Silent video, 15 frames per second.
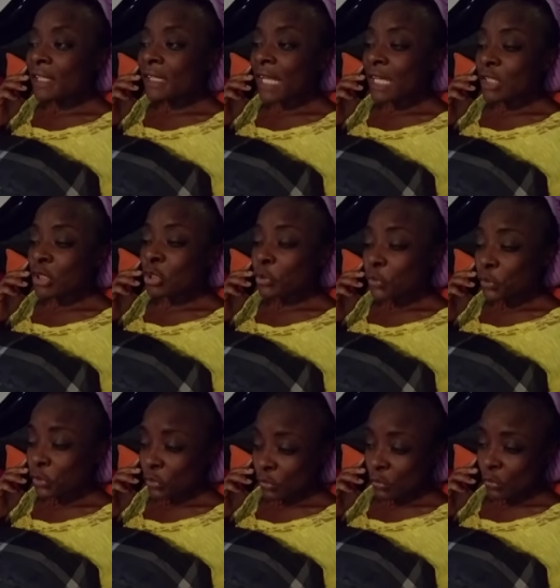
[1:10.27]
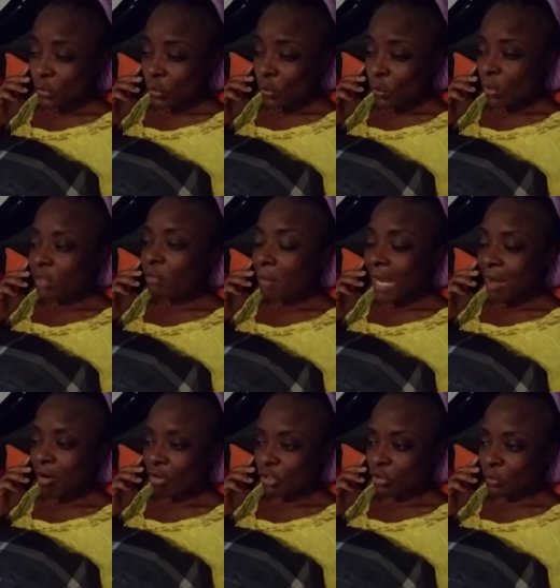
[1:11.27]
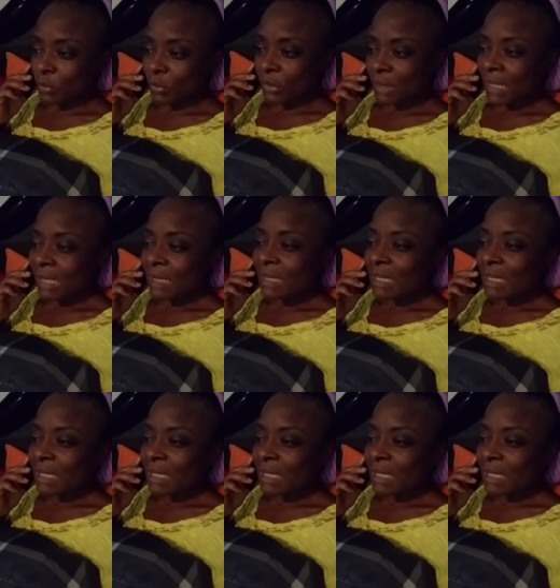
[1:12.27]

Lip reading: that you do with my husband